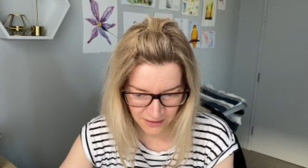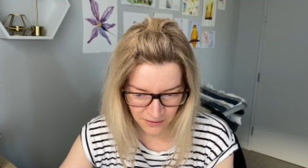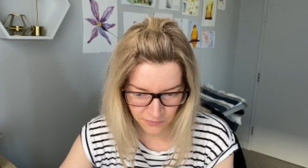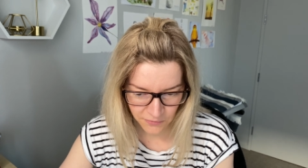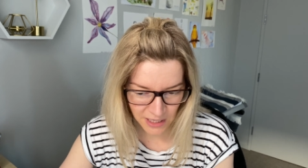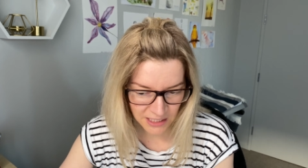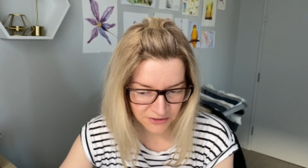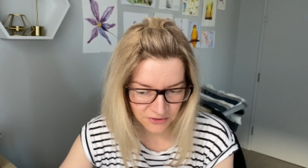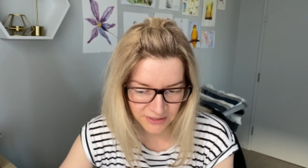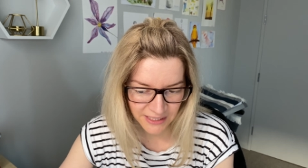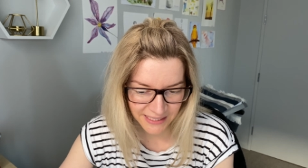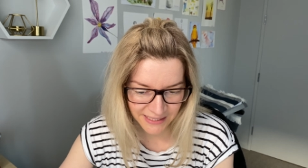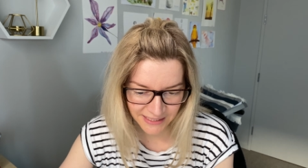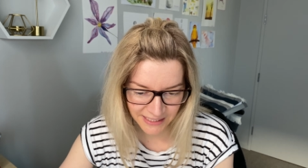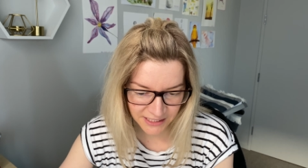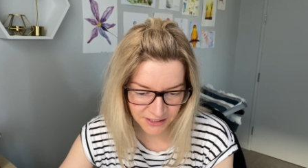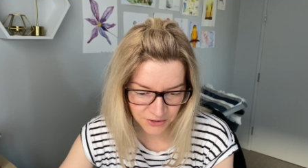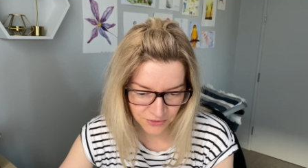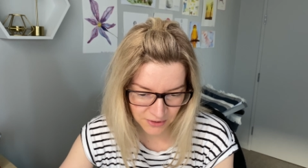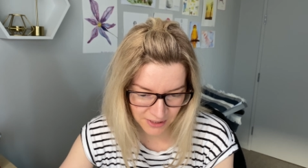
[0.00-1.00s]
Why do they
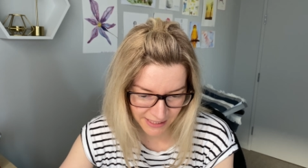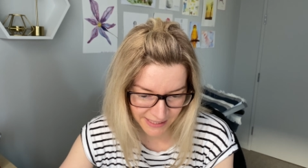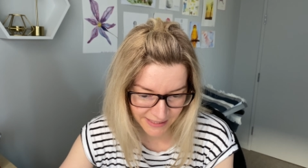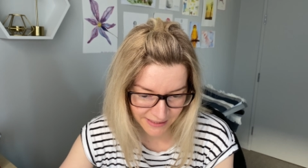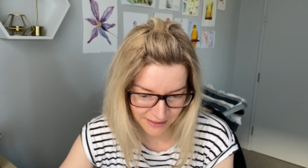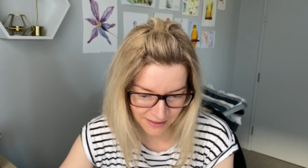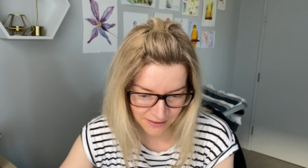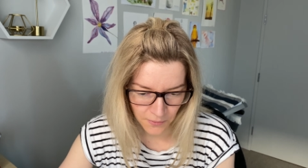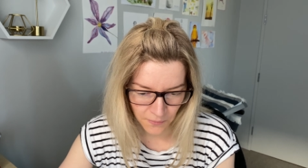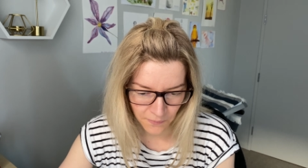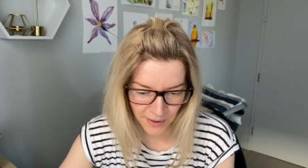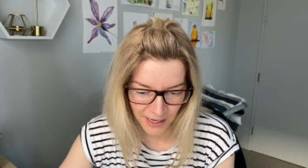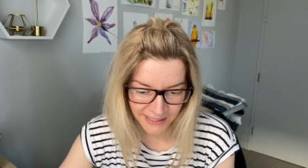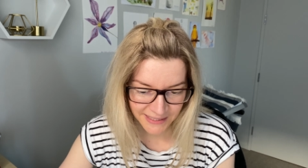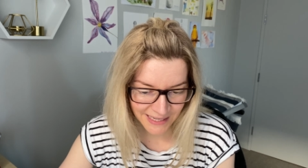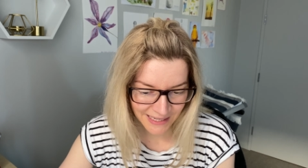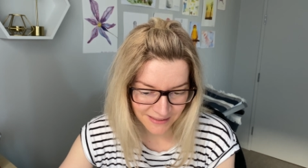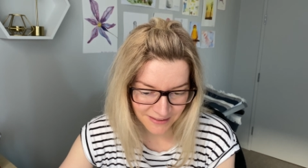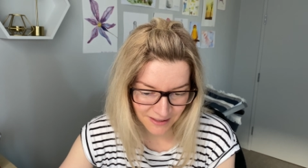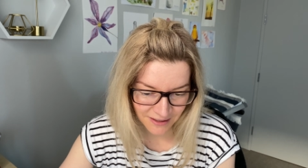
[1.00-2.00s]
need to click? Why
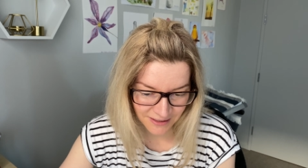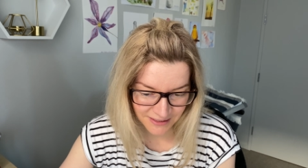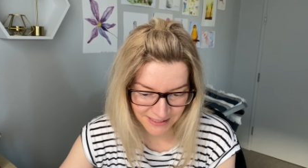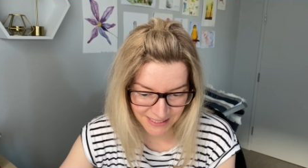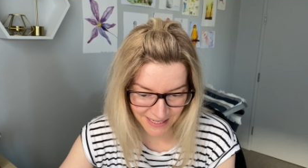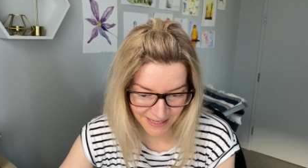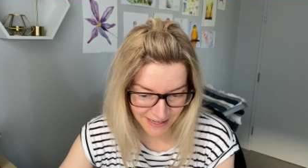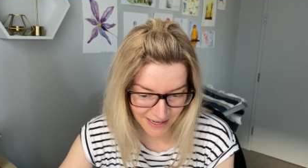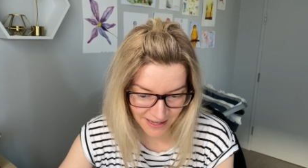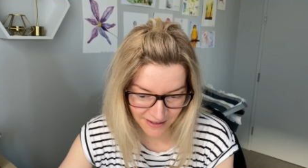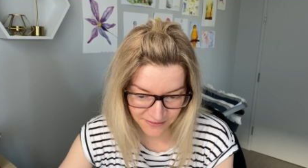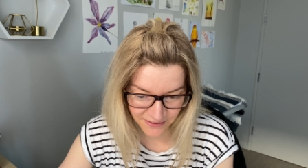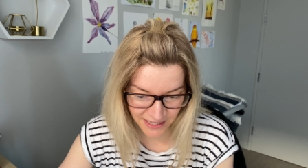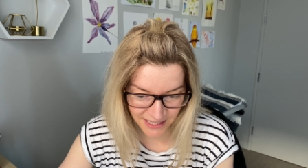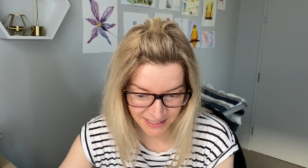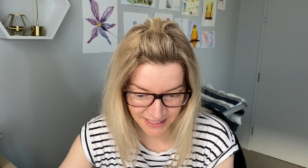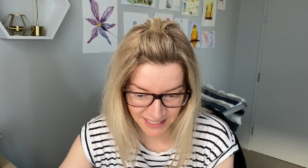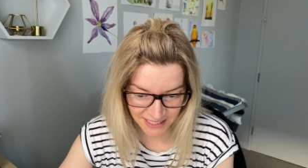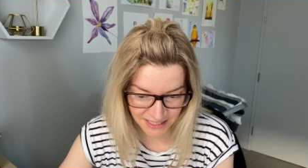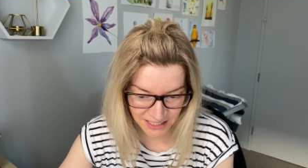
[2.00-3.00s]
cannot they have
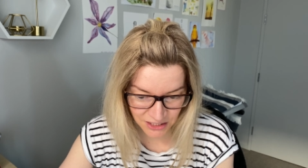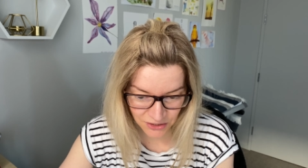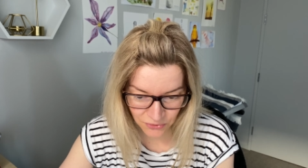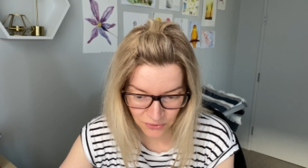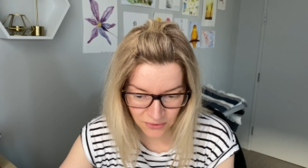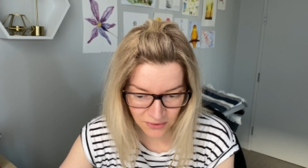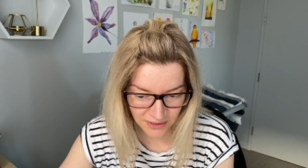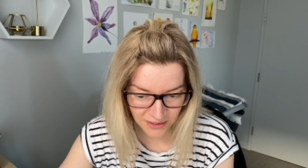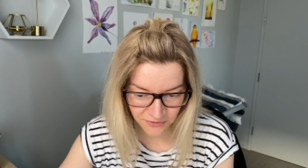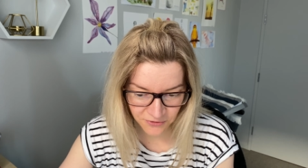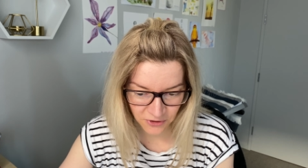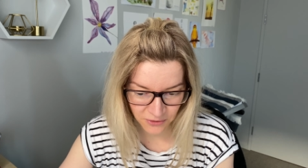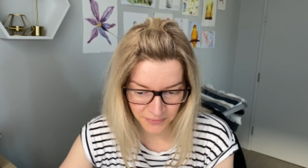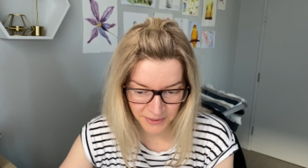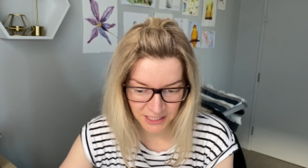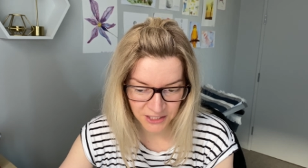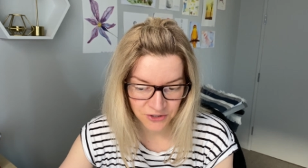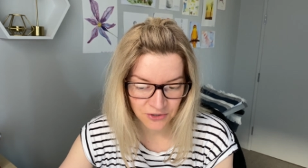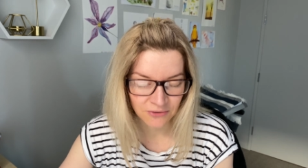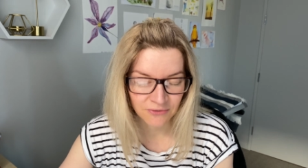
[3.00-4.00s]
access to all
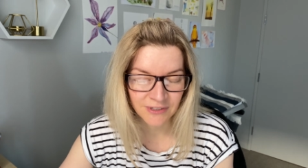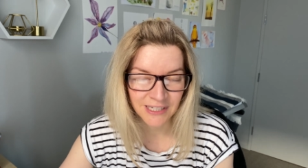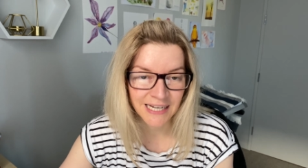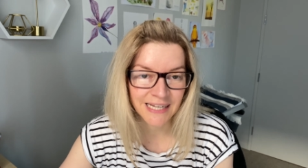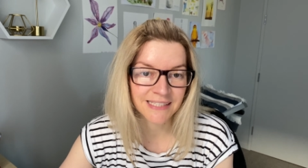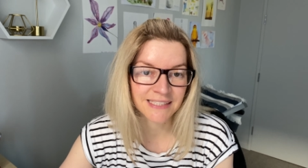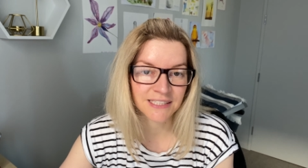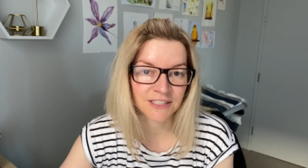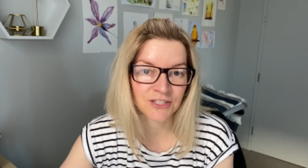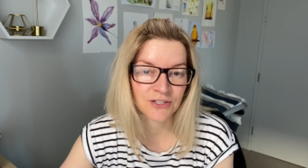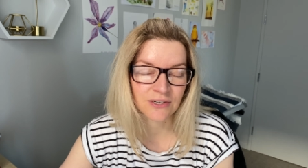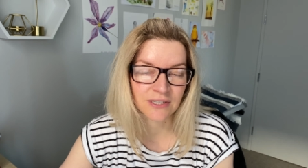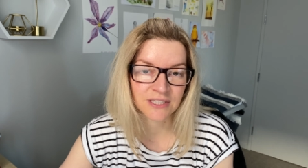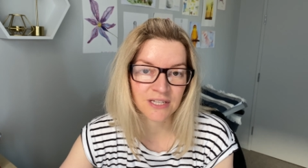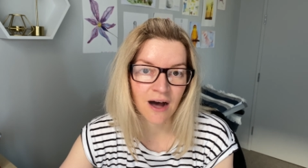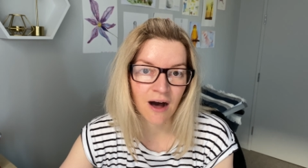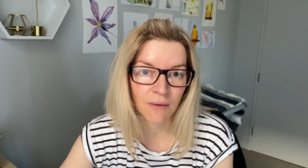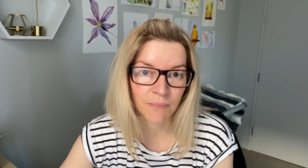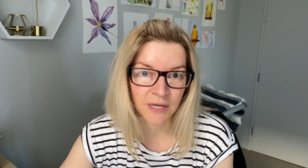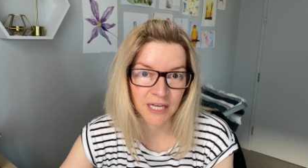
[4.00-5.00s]
information related to a
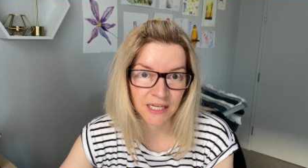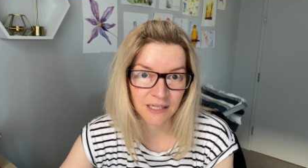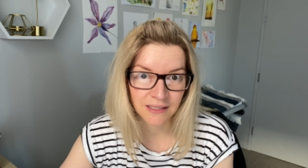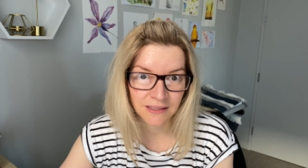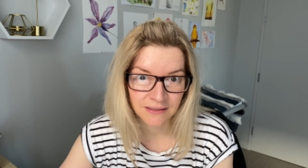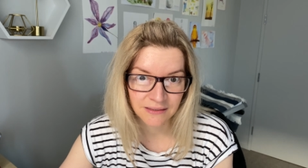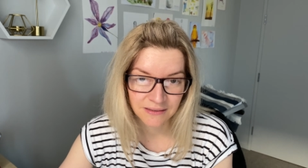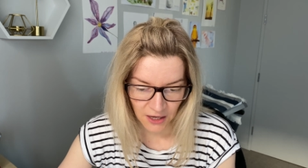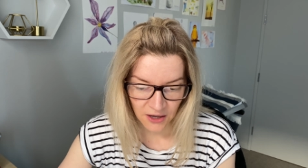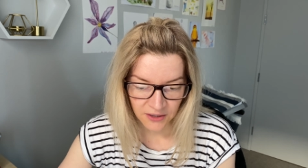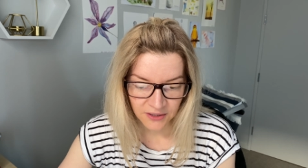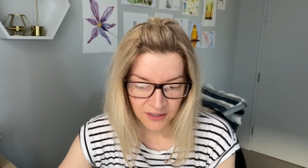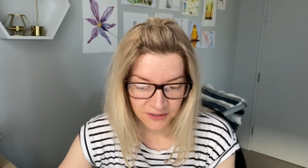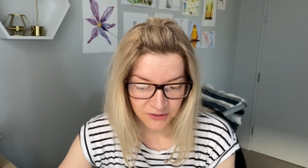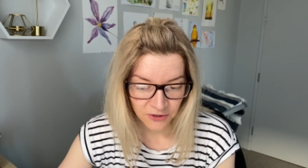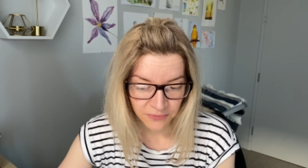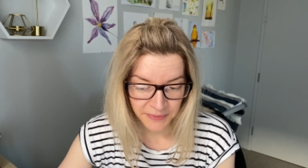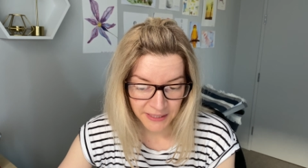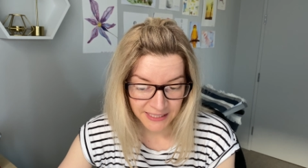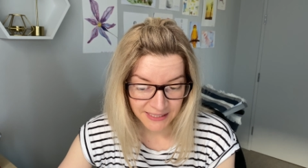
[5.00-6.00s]
topic?
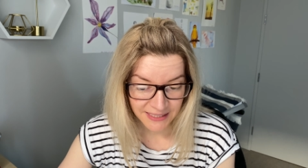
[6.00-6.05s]
Another big